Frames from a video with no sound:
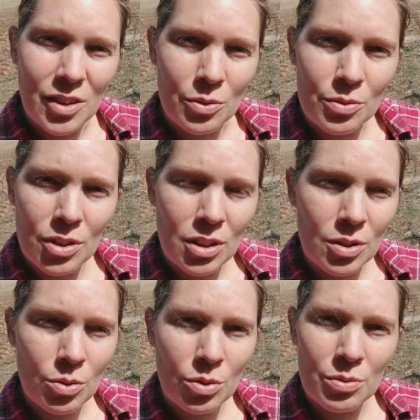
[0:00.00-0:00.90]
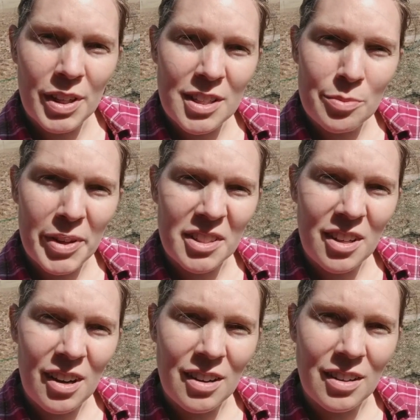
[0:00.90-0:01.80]
a really cool raised bed
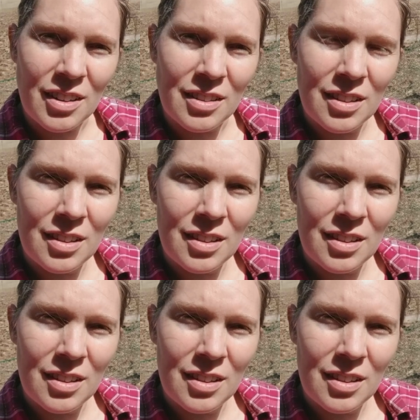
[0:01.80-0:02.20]
garden.